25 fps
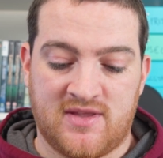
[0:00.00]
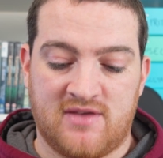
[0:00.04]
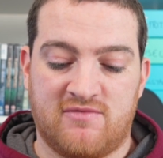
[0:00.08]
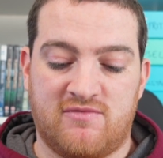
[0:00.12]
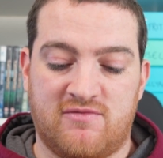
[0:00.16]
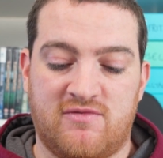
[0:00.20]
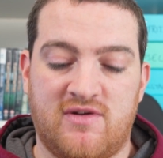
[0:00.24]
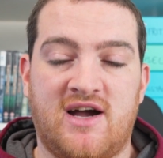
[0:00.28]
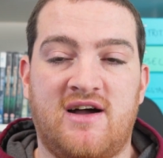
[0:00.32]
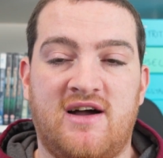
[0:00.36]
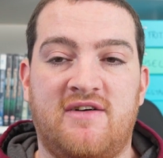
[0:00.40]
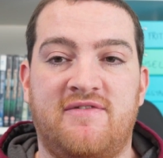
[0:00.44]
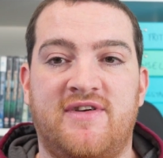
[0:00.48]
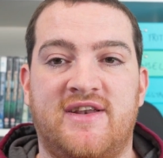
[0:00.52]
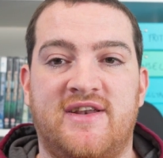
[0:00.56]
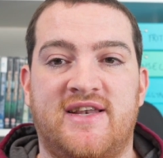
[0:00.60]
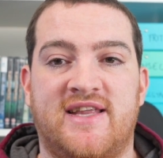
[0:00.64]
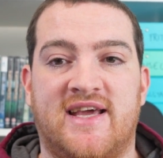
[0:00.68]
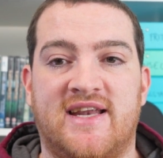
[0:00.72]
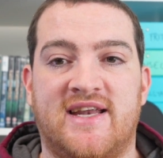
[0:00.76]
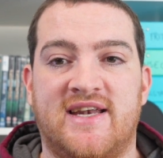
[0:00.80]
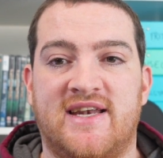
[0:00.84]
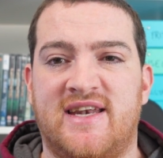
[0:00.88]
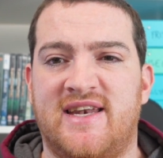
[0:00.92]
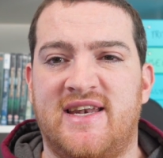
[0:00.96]
rather
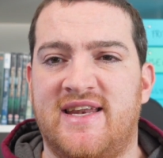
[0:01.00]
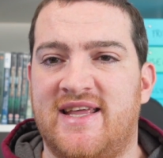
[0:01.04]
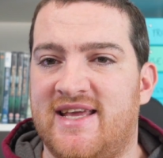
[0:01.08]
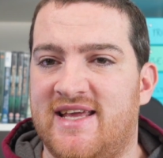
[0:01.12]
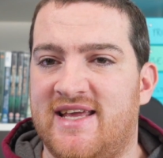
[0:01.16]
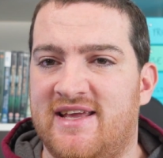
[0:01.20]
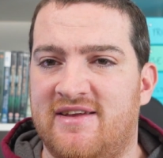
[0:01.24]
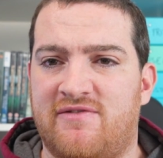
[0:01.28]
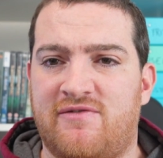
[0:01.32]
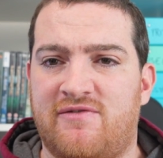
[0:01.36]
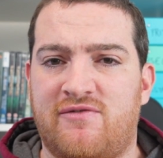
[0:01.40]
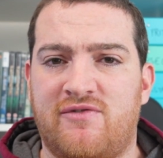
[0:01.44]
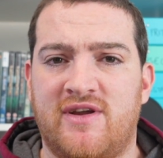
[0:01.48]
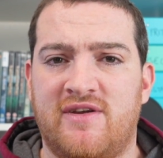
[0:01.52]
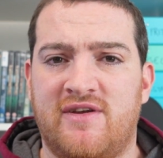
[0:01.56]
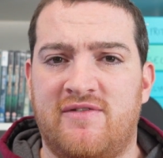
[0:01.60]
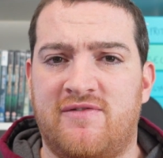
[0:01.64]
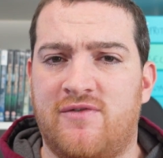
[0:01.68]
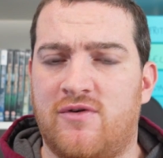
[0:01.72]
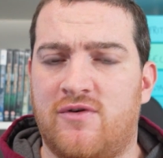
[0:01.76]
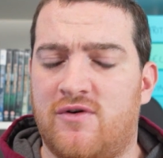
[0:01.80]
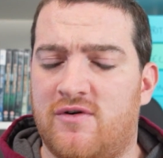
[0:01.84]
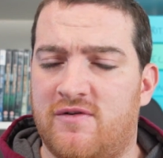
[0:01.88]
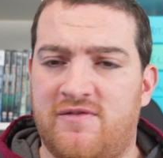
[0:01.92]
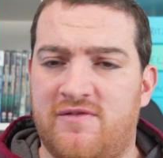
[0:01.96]
than the 3,
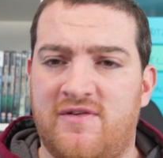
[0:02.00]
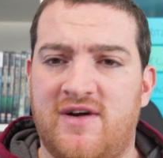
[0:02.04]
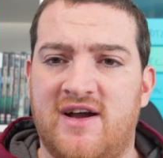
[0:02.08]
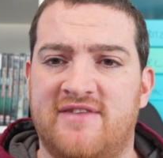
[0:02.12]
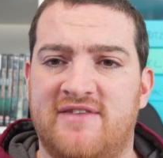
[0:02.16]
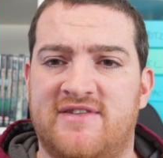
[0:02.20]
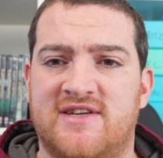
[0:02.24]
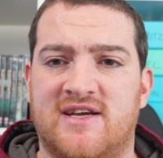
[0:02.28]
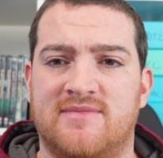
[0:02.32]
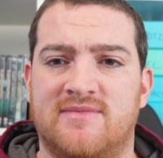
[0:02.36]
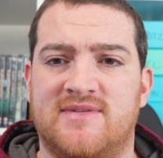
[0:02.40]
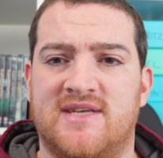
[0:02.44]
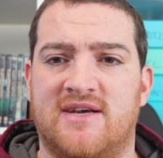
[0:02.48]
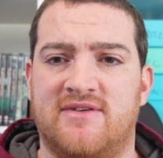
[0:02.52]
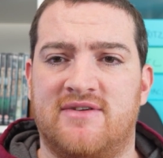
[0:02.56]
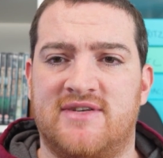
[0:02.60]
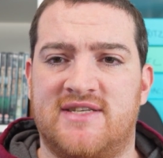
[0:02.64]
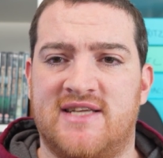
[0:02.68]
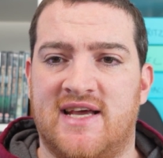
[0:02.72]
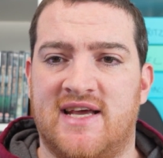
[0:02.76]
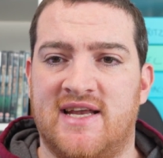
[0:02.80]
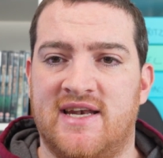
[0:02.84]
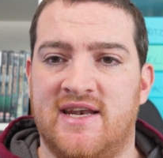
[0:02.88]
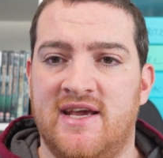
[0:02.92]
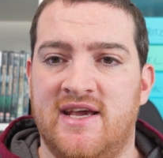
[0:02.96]
4, 5 times out of
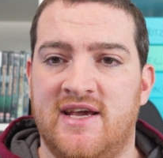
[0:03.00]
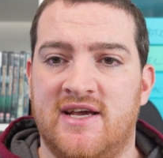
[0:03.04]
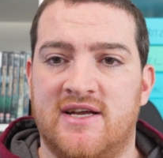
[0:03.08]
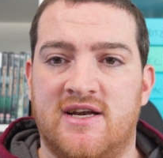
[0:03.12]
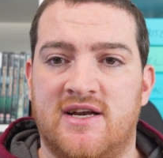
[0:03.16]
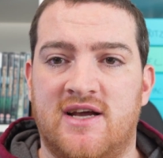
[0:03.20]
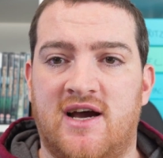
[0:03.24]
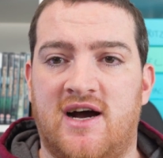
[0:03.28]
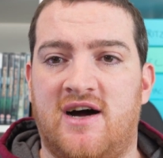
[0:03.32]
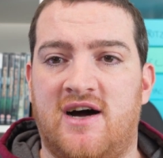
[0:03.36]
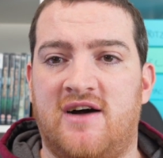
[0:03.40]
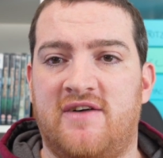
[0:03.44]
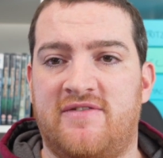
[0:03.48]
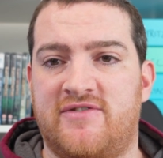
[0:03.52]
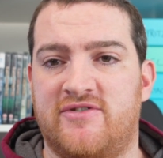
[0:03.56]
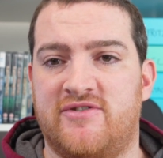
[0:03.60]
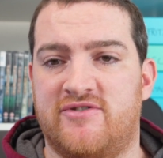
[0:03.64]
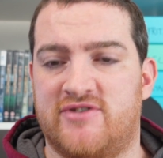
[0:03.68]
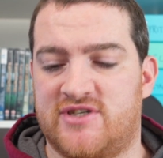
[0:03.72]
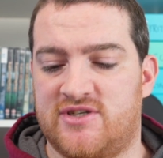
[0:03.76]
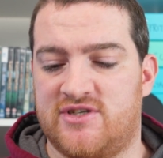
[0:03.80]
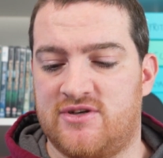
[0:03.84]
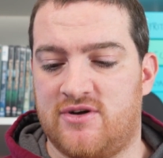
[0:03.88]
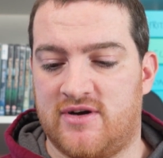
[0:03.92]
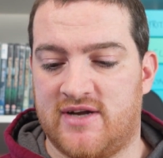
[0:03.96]
10 after
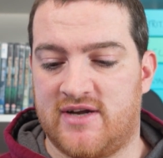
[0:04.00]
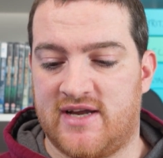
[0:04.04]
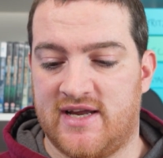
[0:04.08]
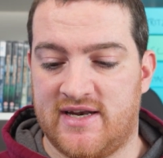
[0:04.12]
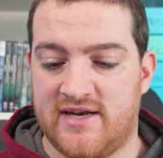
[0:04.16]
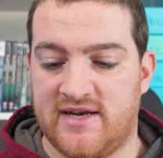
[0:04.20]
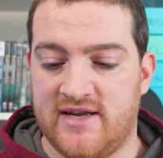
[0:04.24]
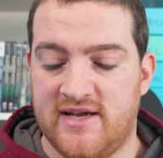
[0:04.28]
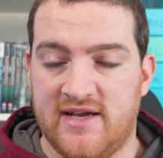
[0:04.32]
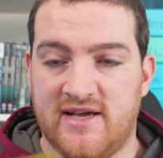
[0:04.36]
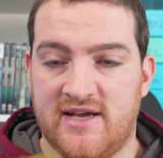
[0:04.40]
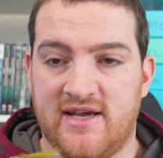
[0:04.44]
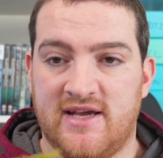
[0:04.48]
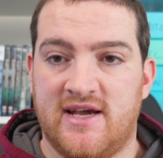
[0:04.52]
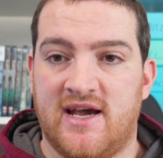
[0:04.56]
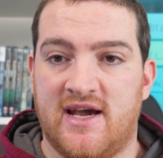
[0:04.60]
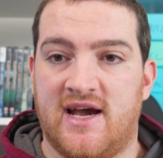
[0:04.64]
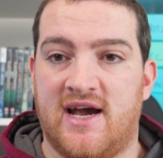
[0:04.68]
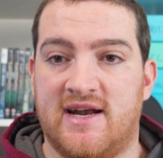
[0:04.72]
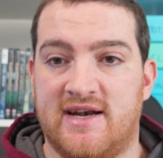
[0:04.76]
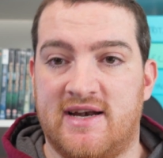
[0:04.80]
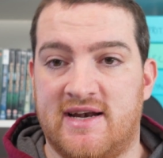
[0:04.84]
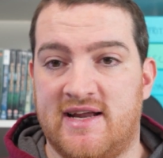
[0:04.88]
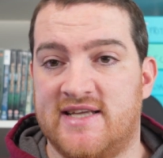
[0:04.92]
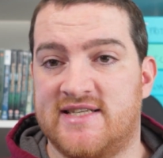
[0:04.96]
a stocking.
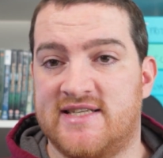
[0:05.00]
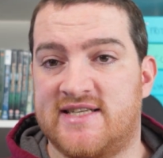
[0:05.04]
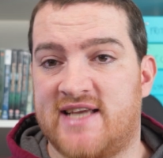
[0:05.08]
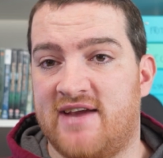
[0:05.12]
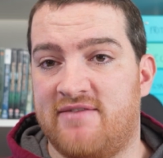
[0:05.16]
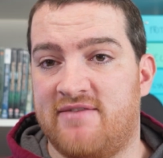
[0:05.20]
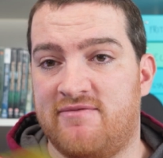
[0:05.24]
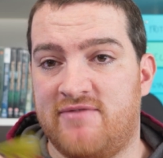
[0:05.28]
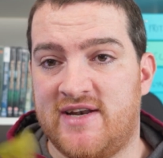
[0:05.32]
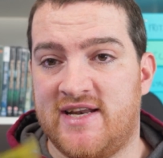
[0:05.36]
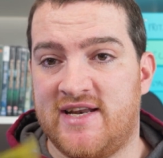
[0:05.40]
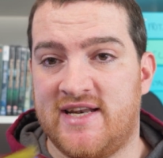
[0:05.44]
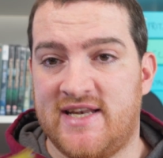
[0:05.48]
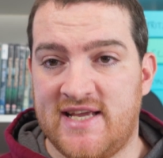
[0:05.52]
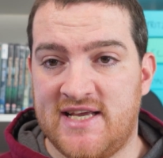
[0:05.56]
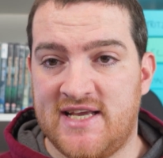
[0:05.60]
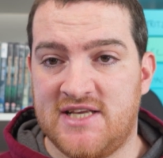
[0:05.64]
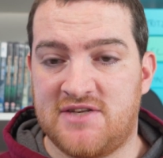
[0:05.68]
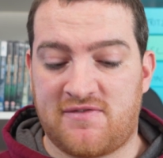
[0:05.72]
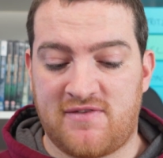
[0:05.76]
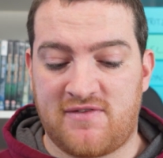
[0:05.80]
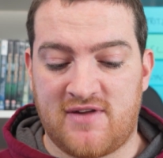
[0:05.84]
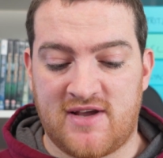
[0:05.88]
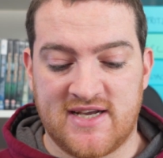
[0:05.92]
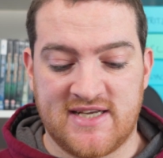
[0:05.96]
And it's getting rid of
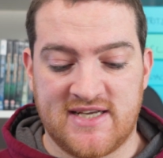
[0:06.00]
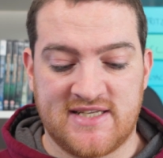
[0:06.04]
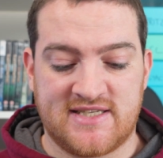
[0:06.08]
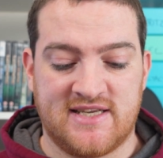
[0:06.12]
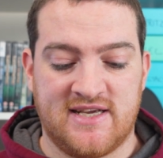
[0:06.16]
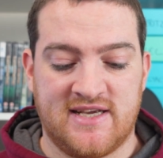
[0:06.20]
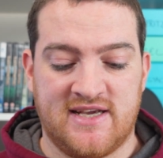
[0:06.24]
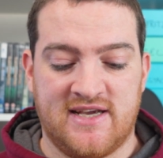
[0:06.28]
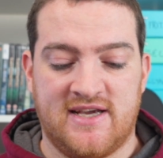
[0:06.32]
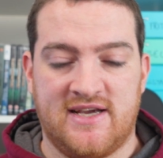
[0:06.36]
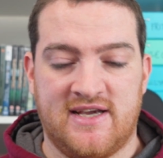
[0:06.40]
these flies